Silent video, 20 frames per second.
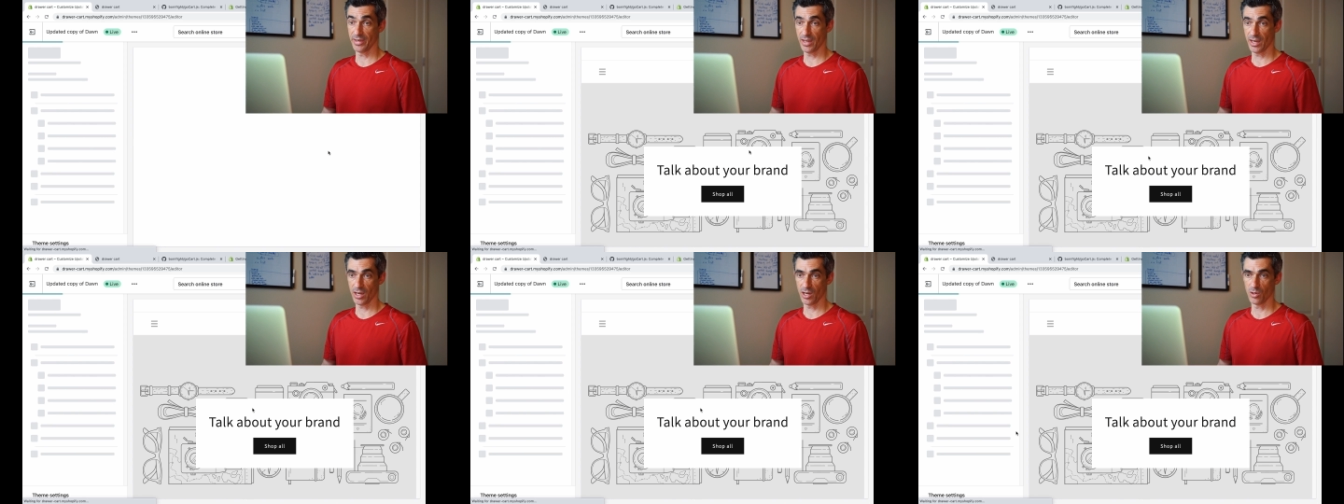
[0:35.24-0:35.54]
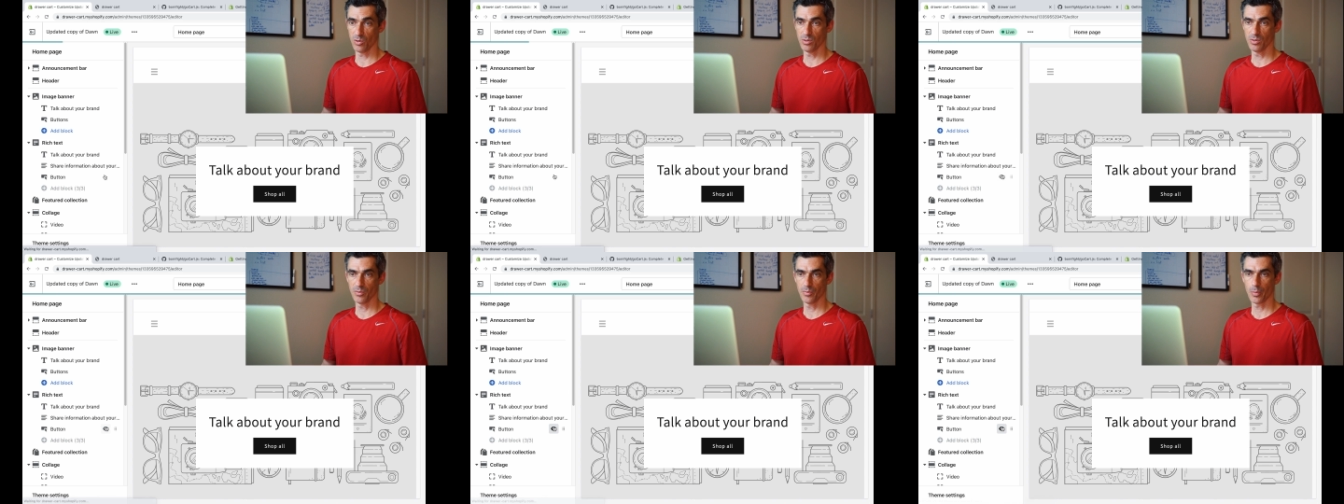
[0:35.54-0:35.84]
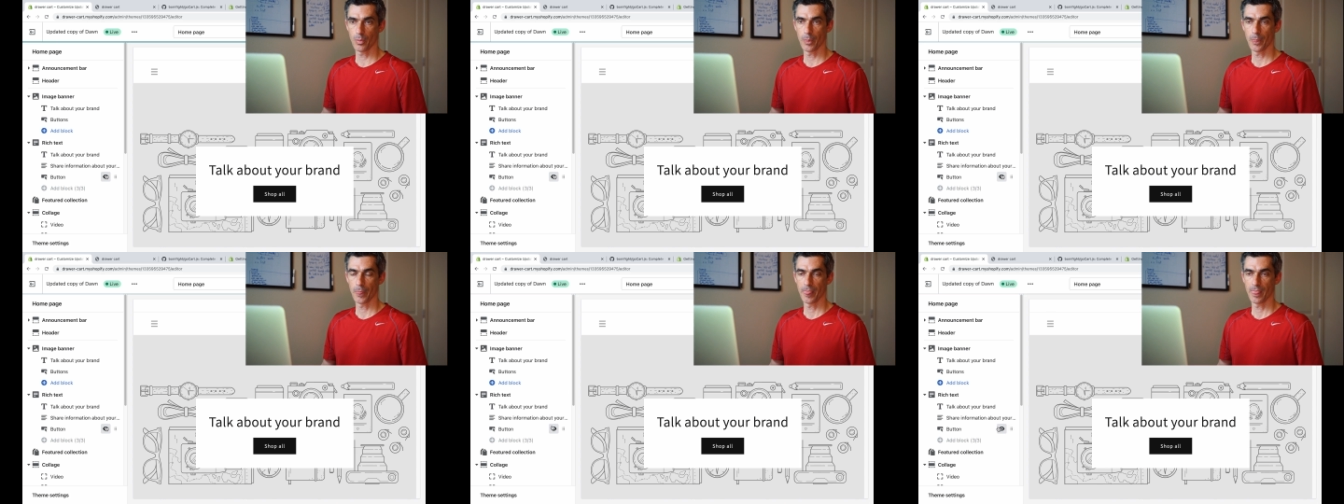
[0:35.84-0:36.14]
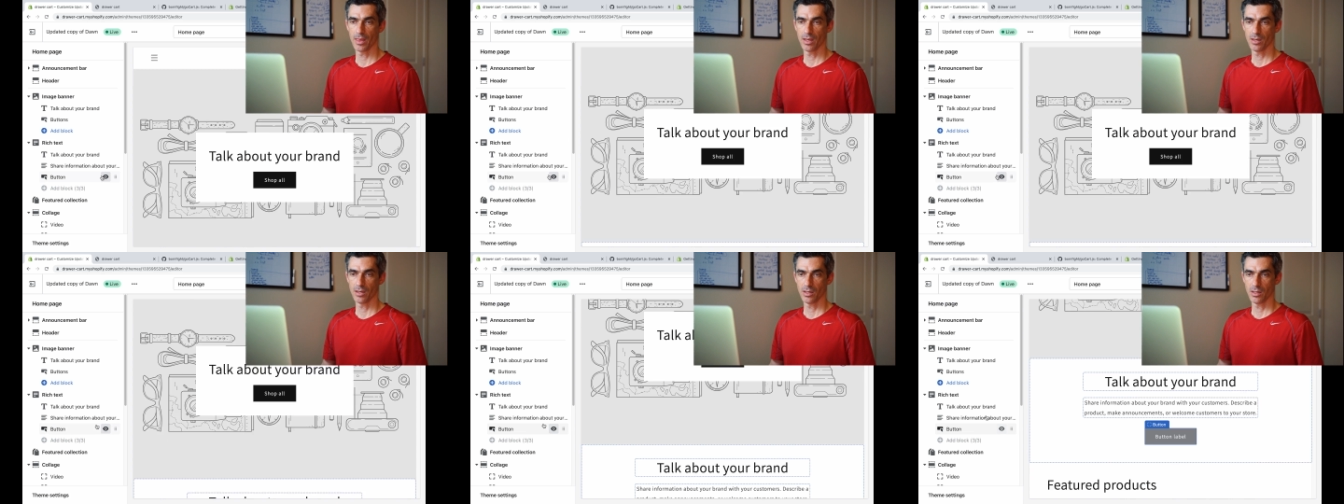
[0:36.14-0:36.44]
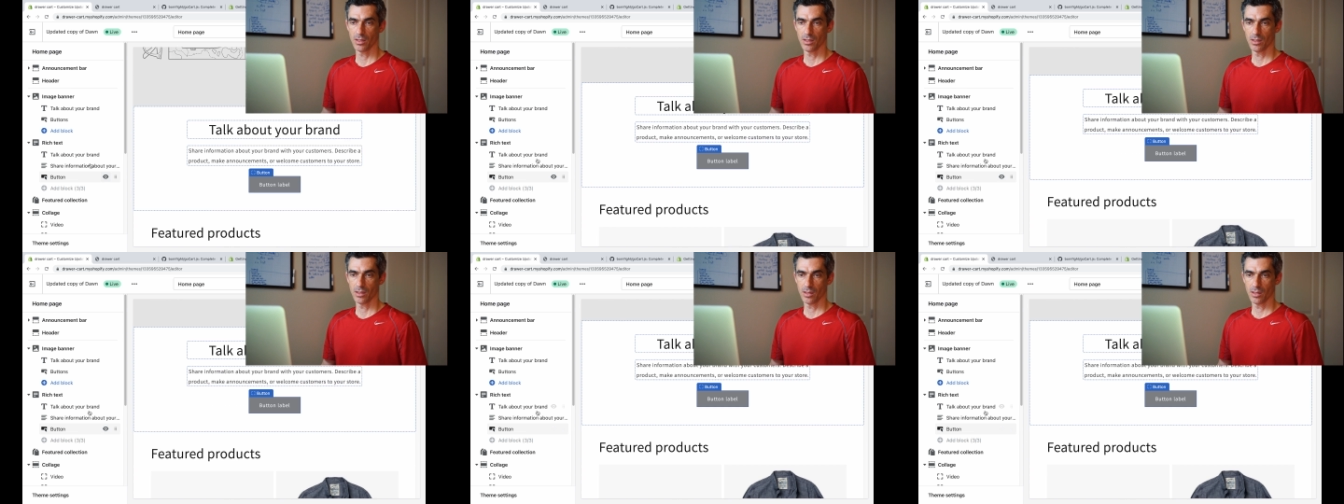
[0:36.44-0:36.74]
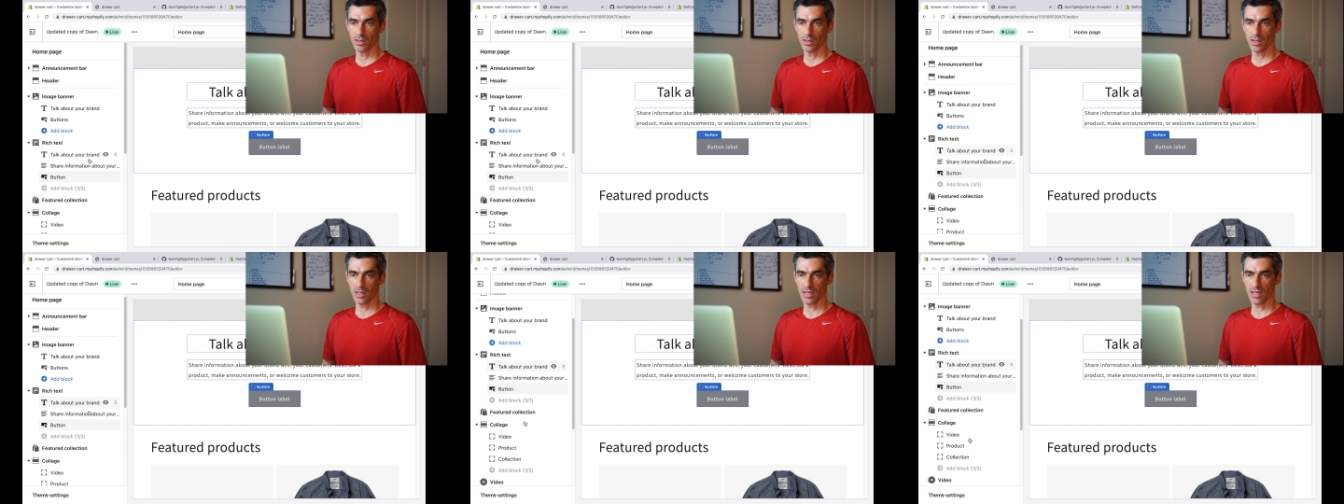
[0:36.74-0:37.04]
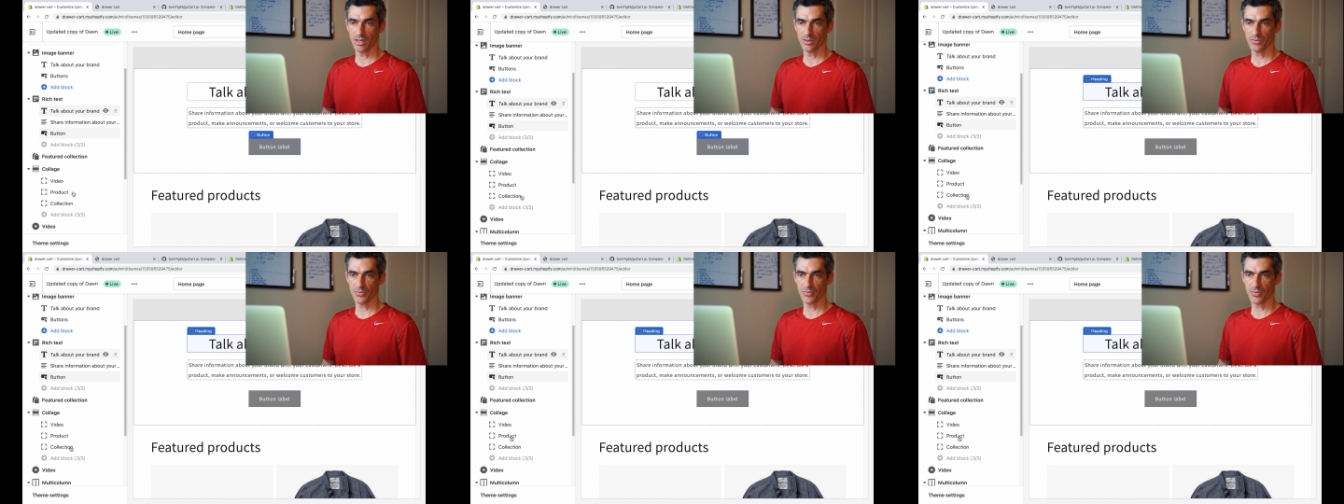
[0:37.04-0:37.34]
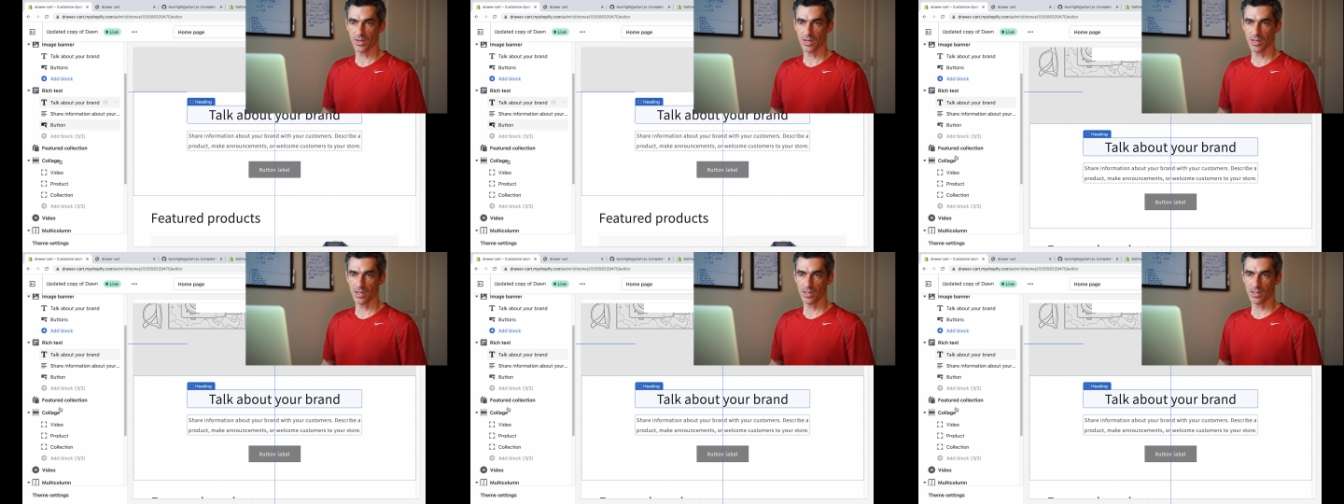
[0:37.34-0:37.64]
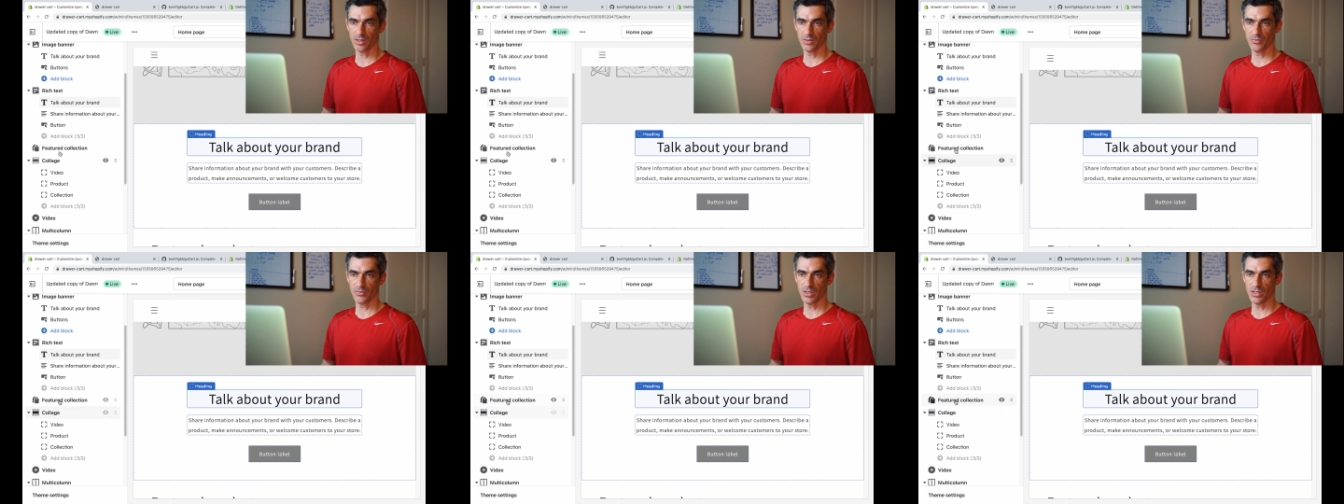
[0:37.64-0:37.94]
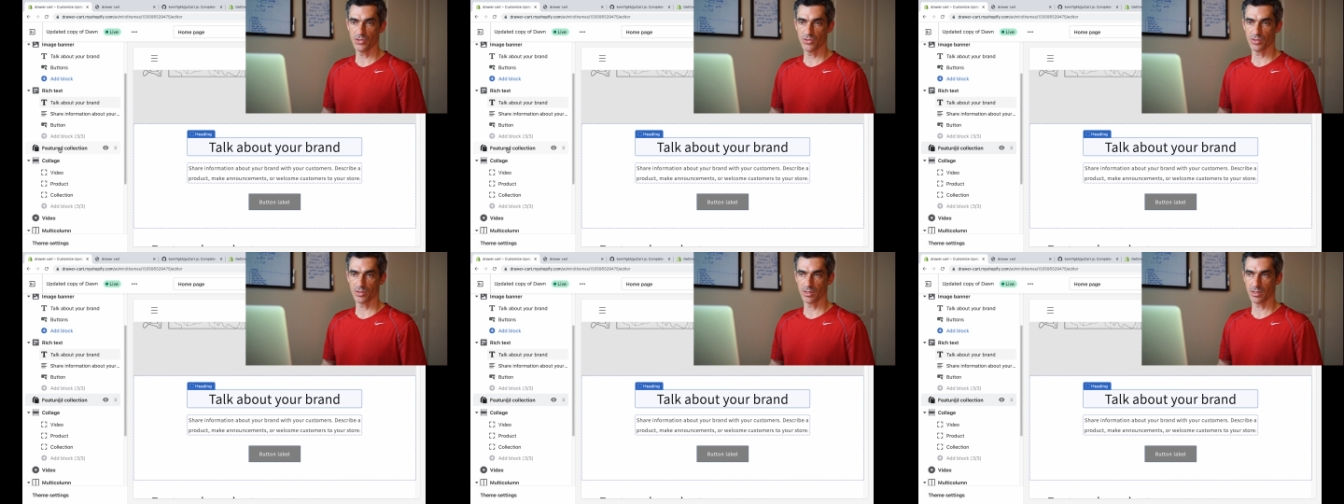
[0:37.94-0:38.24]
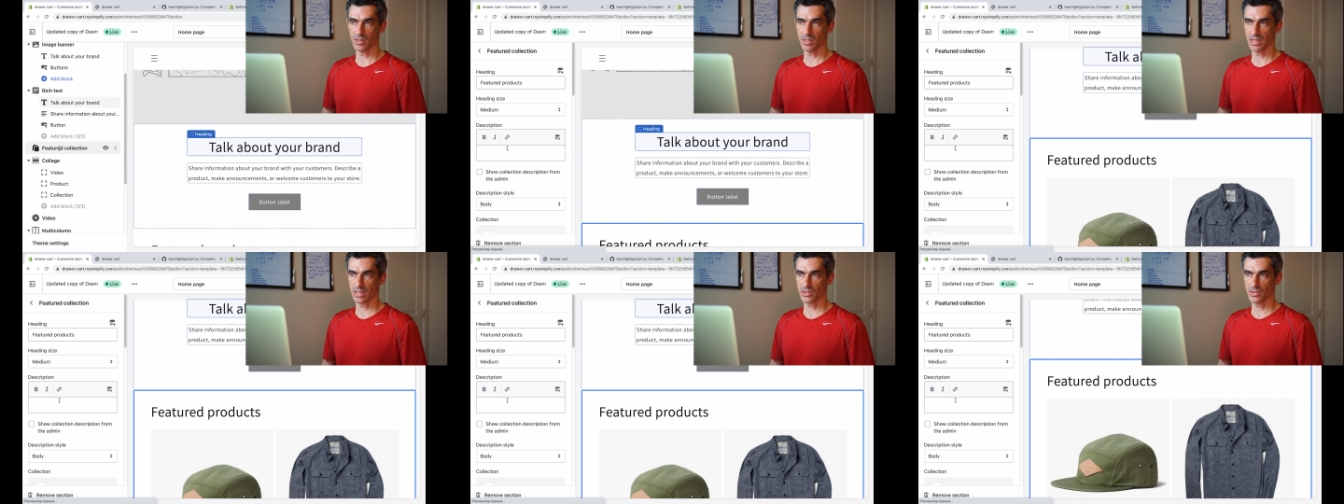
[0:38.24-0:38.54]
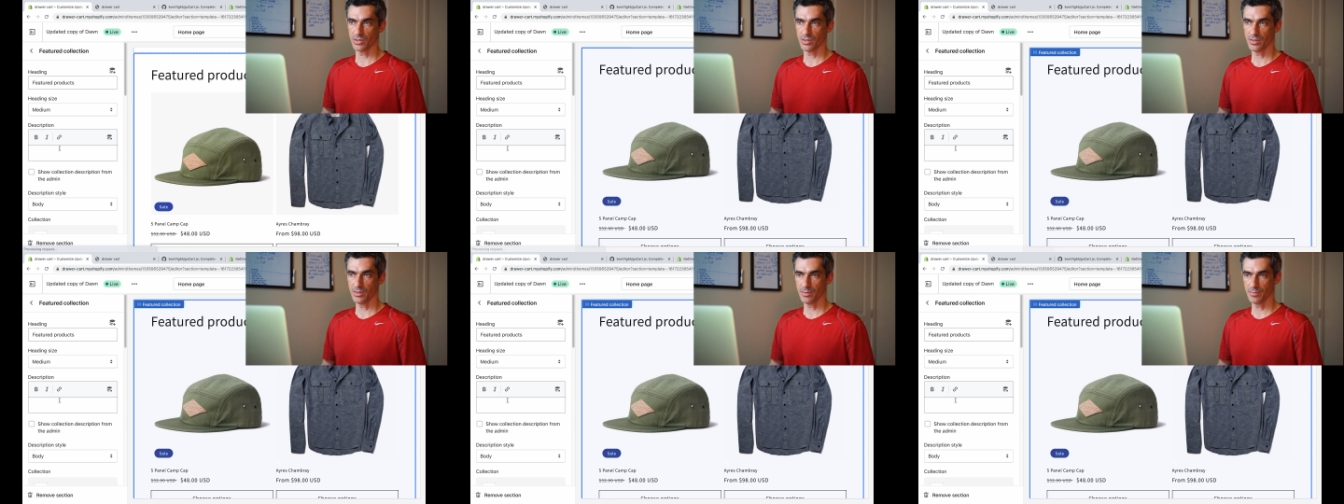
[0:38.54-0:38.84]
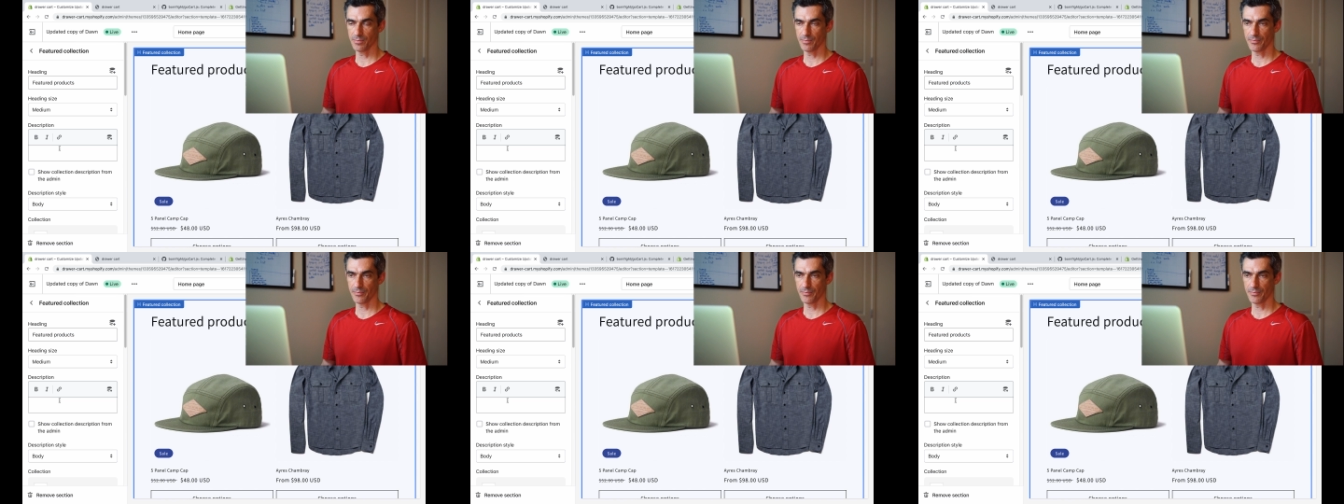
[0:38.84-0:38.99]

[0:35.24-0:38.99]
now and find featured collection,